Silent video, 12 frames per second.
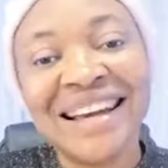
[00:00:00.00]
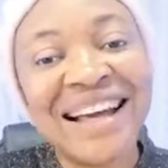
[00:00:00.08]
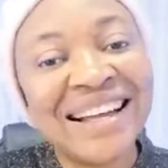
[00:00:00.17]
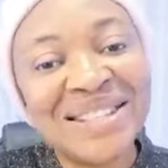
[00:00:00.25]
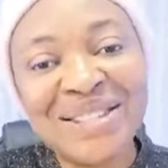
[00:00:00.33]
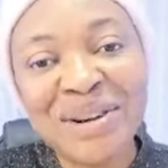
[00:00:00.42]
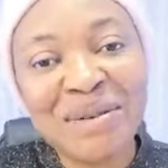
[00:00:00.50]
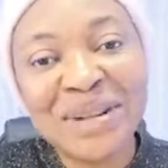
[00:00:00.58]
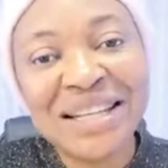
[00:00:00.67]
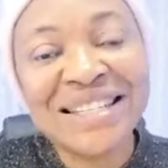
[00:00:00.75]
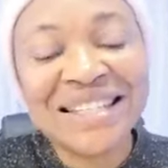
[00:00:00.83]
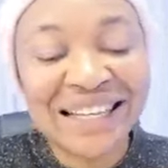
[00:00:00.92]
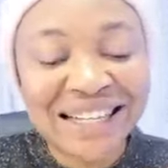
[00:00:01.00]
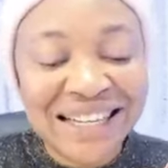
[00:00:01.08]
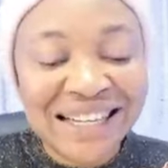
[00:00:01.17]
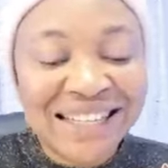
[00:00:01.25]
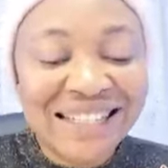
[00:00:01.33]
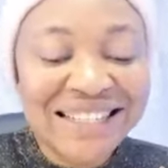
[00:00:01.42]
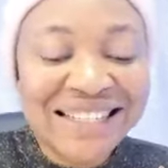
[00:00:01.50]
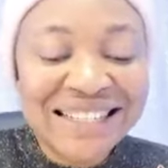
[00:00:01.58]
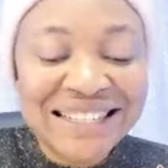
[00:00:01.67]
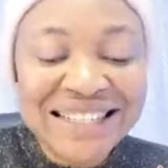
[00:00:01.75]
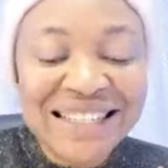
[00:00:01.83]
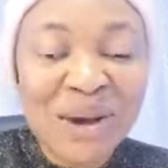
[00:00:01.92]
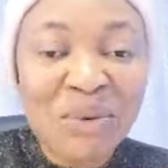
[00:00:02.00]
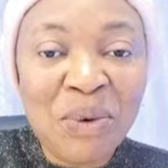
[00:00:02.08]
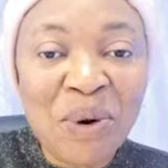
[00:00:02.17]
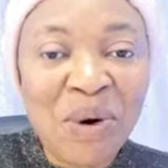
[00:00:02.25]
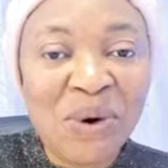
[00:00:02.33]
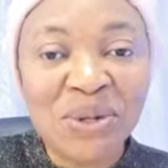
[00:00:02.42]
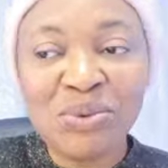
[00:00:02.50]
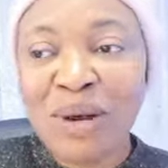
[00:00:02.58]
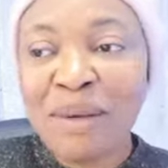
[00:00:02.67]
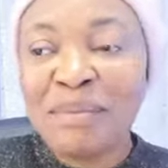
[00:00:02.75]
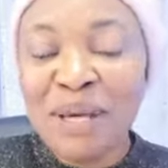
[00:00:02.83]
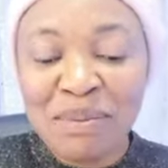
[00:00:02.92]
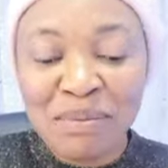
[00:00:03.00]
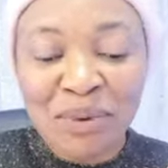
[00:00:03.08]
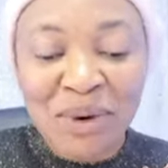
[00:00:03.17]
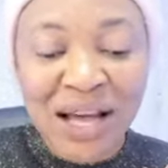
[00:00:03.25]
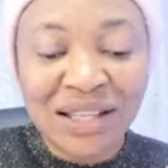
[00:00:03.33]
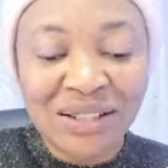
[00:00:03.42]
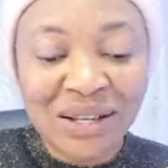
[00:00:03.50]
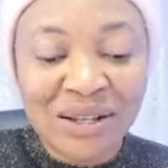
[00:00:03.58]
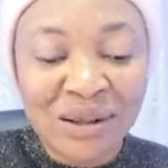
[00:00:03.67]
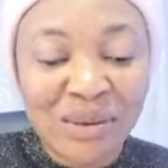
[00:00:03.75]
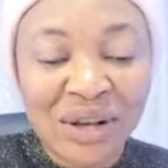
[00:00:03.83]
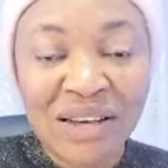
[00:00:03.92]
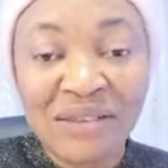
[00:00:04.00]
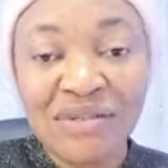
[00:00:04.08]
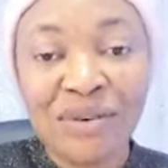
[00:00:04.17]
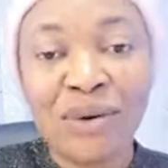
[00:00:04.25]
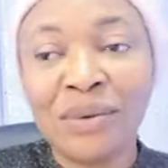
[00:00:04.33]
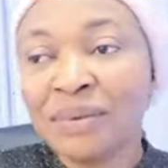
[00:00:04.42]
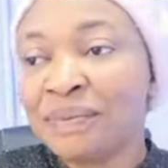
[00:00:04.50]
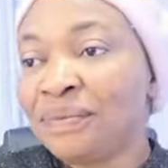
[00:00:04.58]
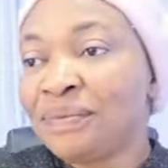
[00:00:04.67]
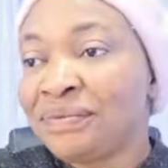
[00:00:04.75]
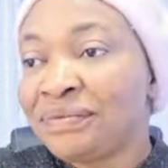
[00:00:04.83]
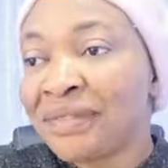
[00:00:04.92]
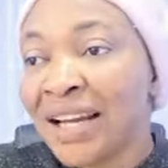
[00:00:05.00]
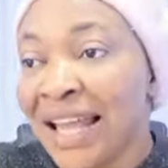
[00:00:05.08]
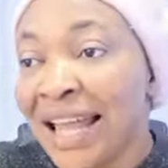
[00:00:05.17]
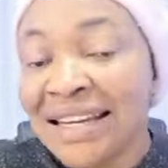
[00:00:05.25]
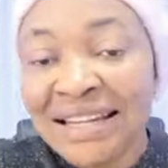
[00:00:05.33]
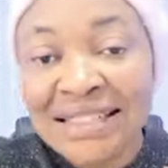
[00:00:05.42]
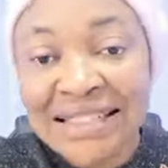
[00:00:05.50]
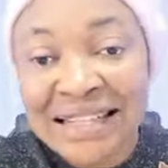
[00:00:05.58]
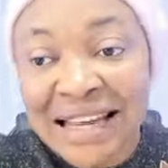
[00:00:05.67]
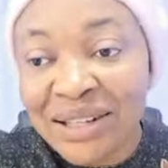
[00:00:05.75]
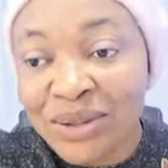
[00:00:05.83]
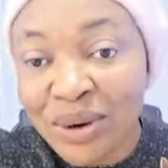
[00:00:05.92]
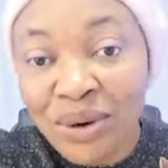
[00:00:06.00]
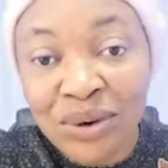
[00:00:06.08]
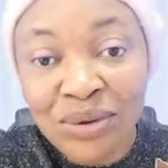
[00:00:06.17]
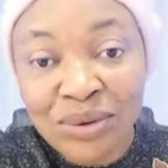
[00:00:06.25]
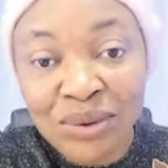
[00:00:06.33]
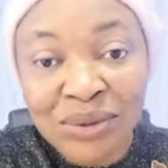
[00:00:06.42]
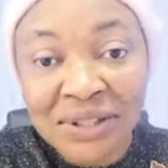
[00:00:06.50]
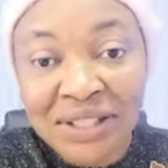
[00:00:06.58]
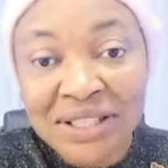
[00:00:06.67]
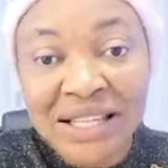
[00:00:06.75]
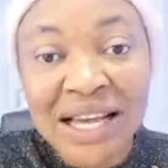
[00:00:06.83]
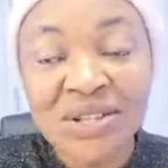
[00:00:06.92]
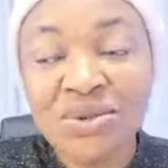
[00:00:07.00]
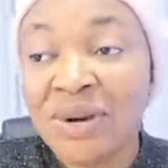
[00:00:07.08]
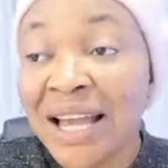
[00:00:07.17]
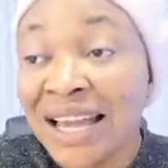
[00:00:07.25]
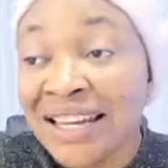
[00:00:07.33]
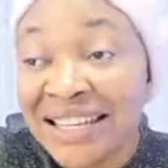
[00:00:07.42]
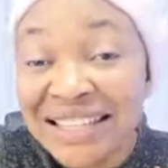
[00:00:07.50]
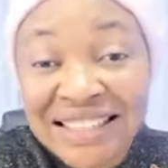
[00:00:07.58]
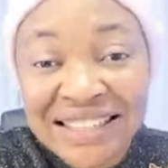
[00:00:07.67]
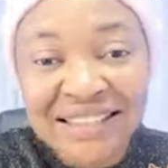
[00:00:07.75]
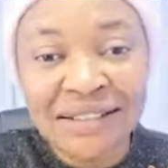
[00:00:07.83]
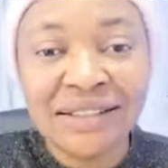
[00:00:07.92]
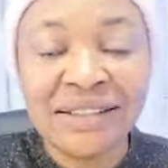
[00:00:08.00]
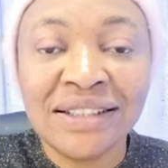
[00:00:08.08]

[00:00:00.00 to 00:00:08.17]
Can't you understand? This is a world where people are just looking for anything at all to criticize you. Anything.